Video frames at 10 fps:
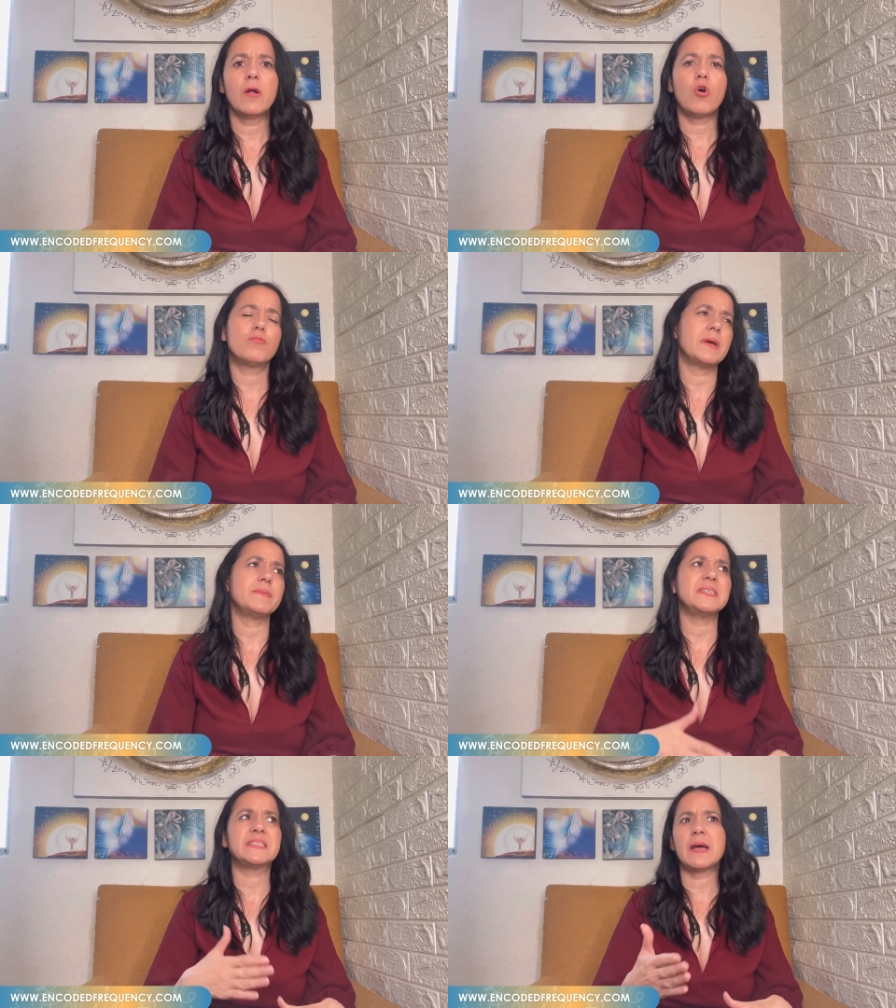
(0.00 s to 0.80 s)
Or
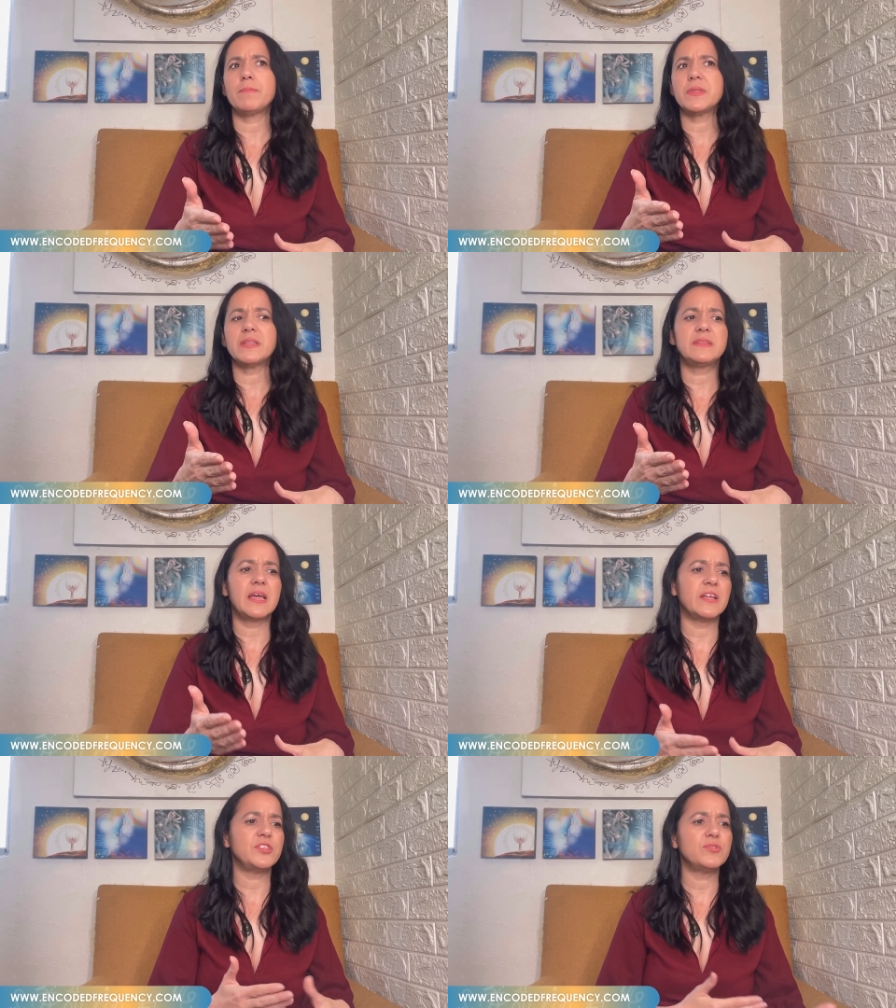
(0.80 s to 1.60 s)
maybe it's something
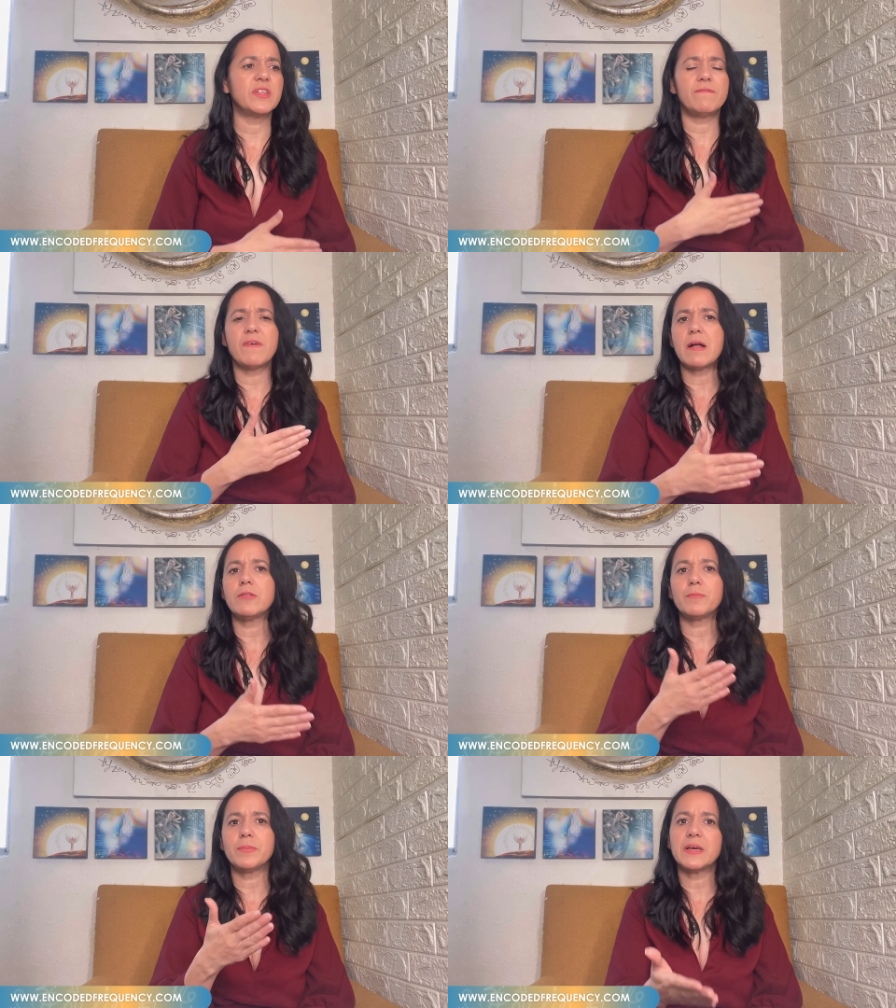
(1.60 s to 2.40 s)
that you
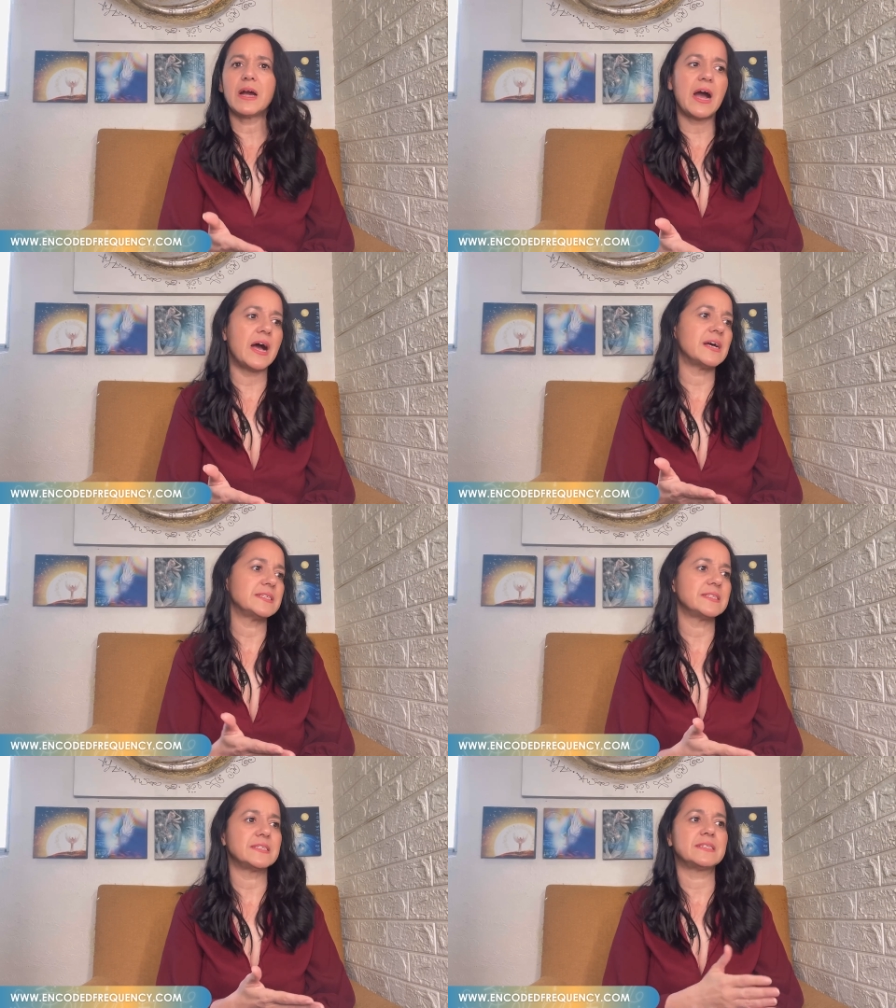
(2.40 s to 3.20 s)
develop
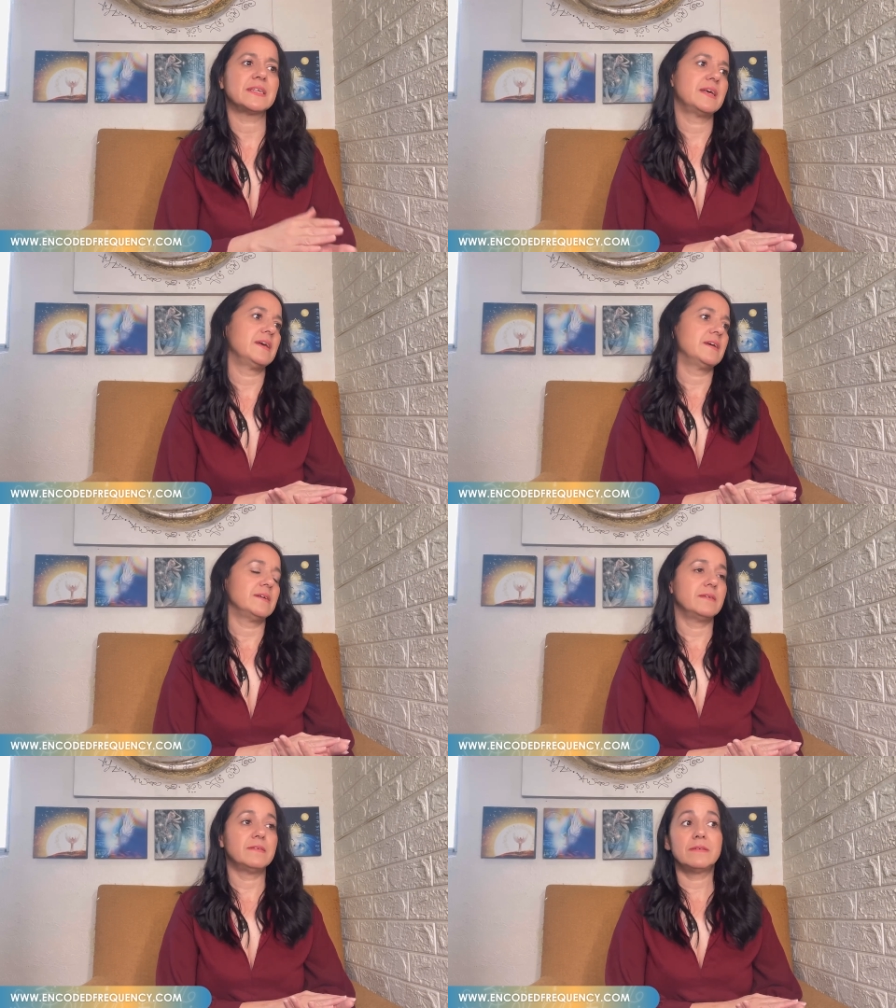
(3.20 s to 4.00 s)
because
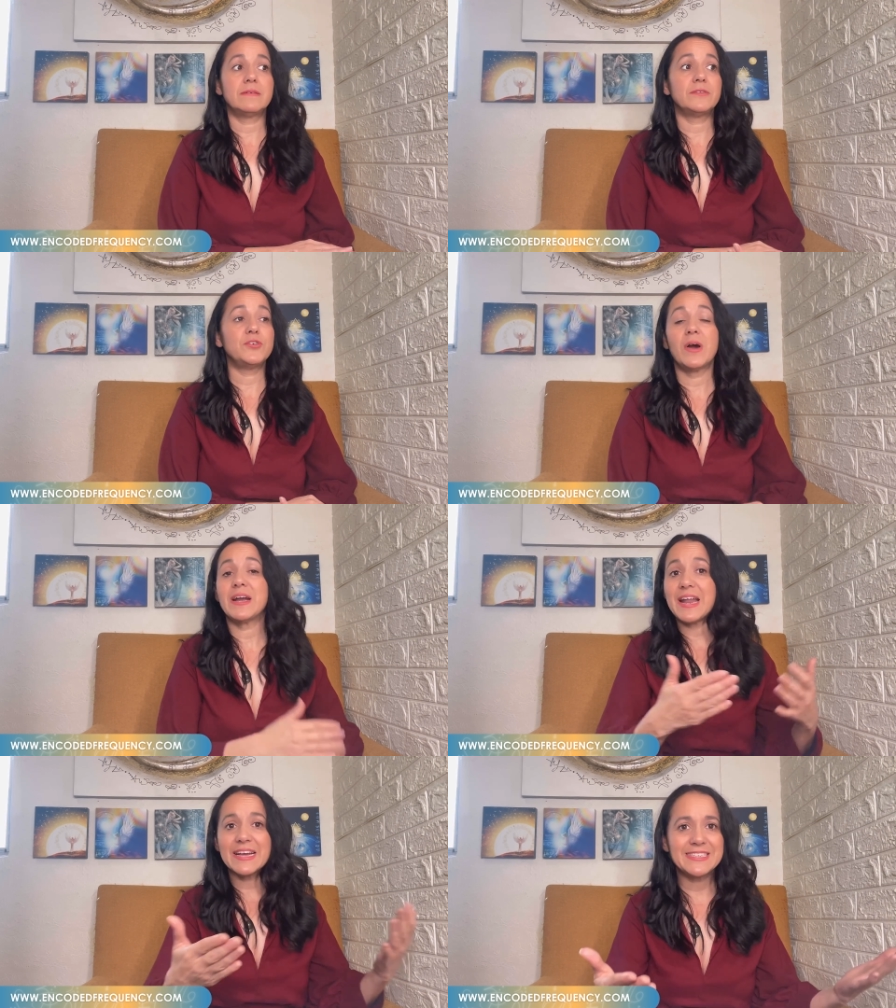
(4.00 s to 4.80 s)
uh, you
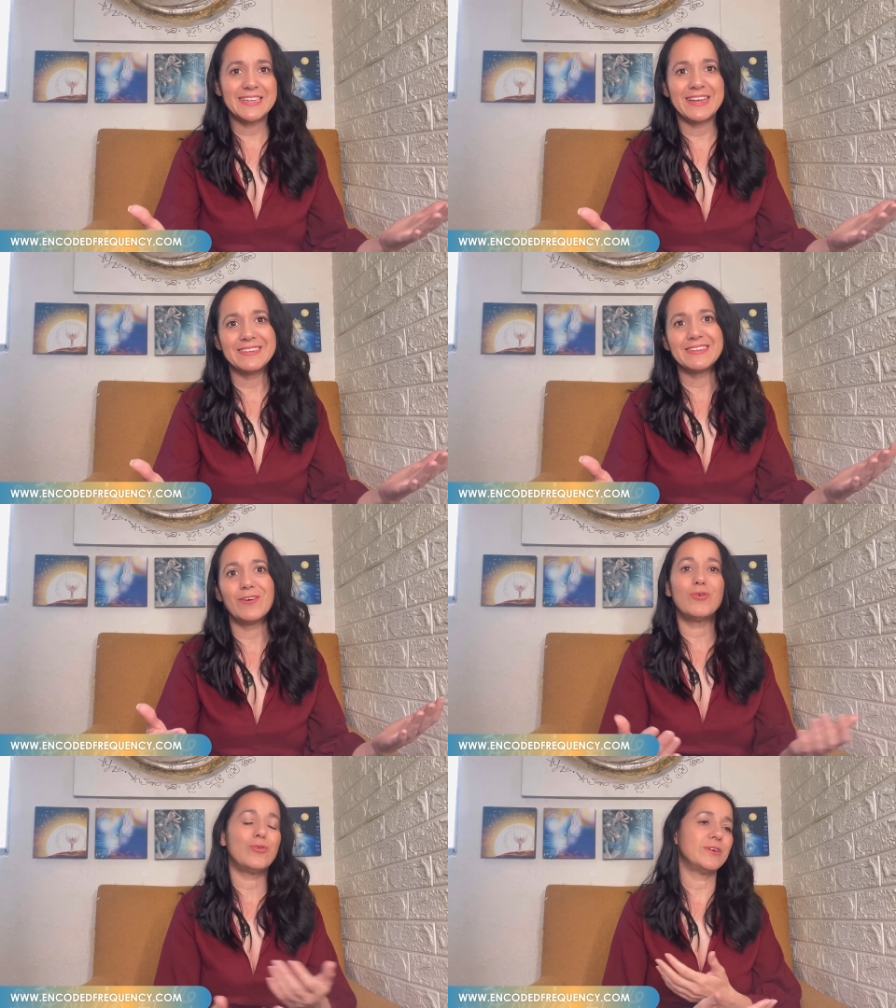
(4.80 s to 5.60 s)
had an accident
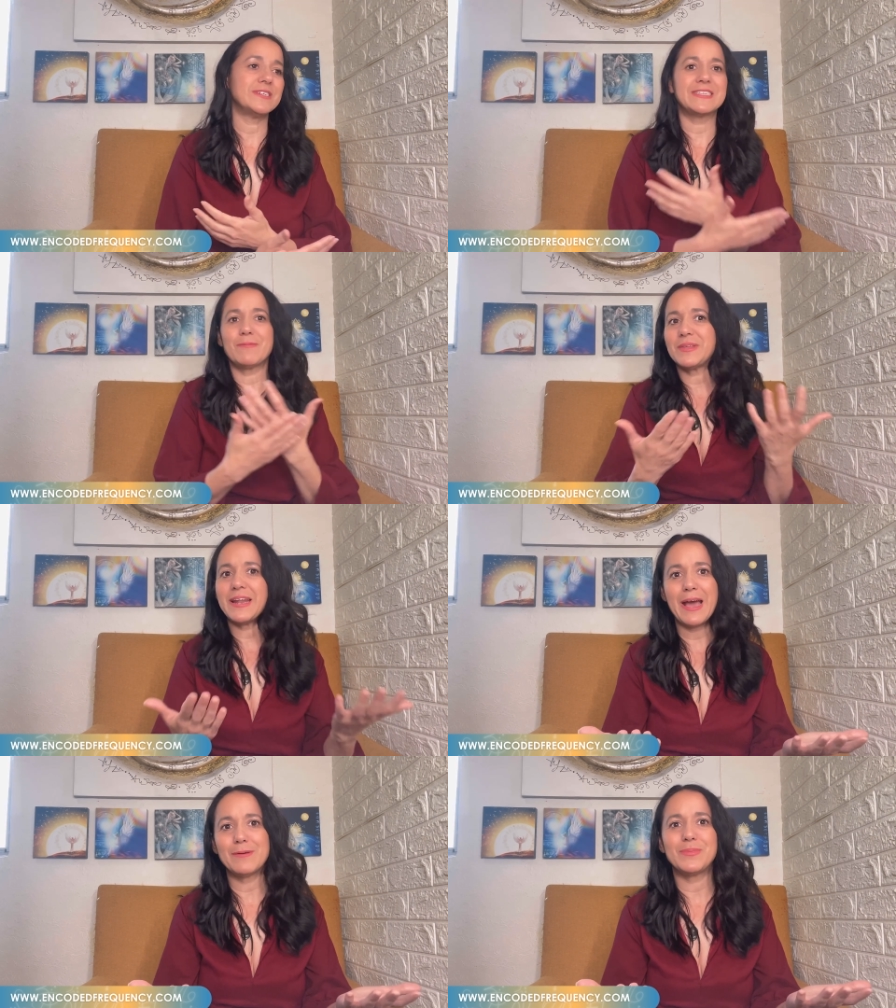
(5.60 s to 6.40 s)
or something
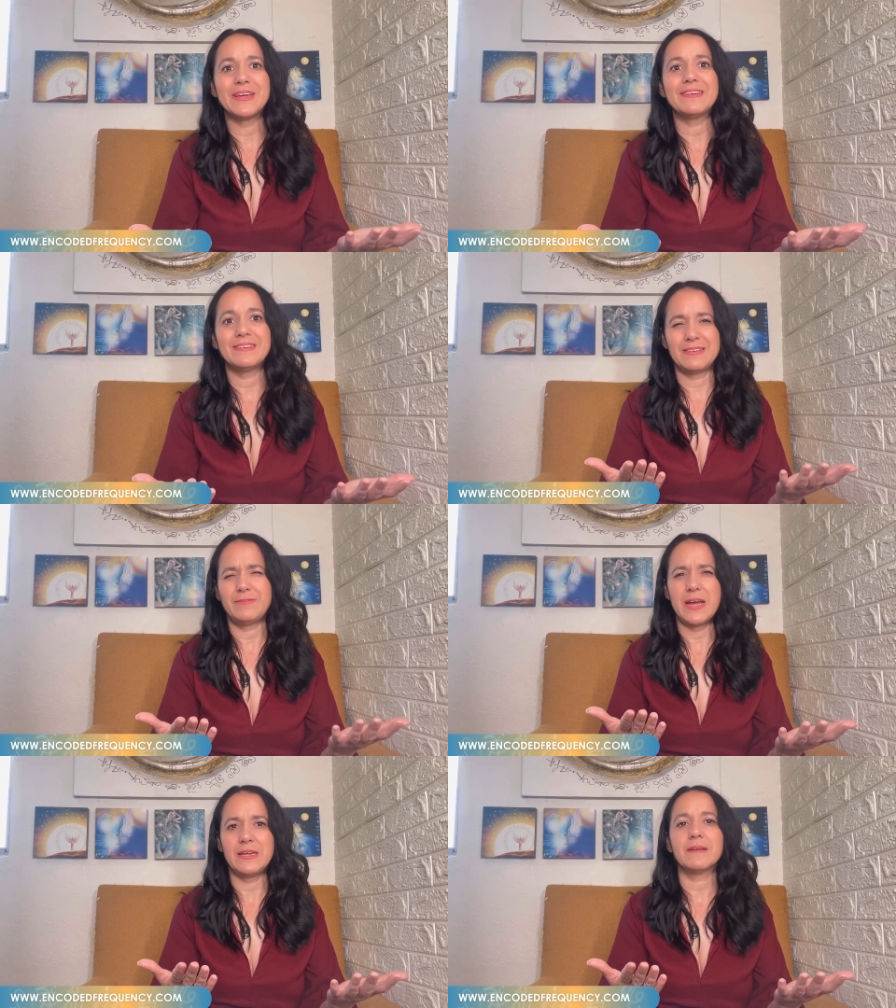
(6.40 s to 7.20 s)
happened,
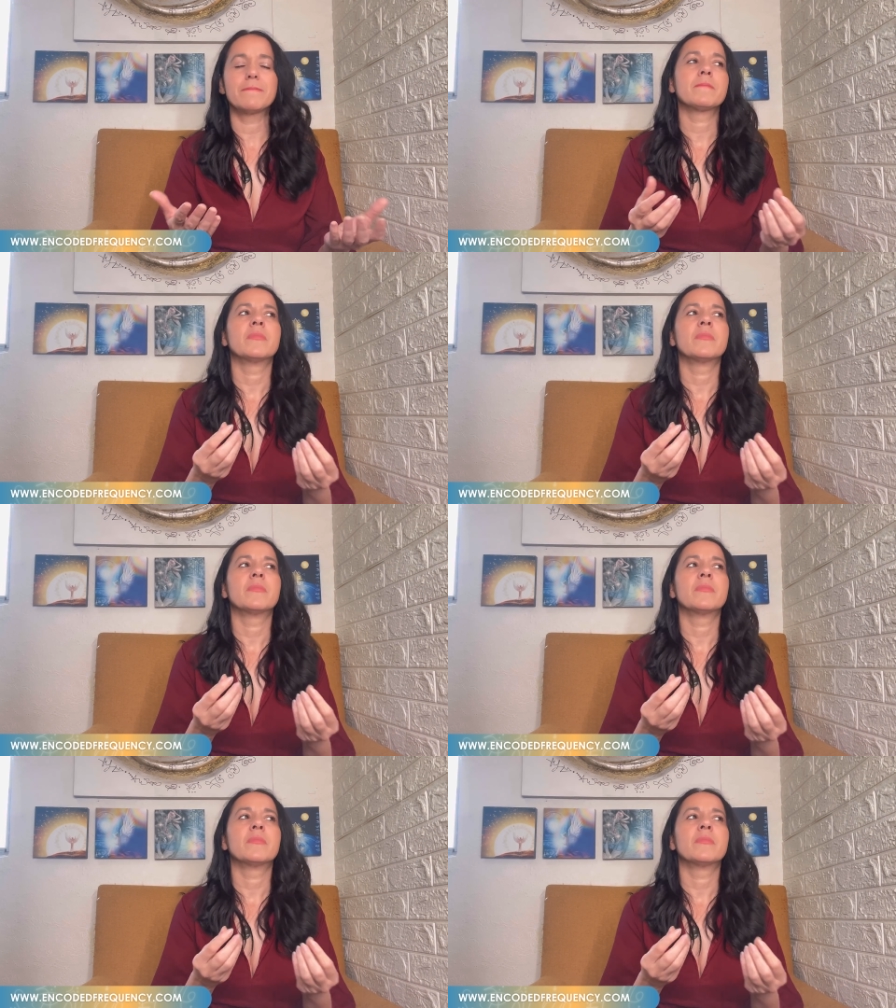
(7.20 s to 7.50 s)
right?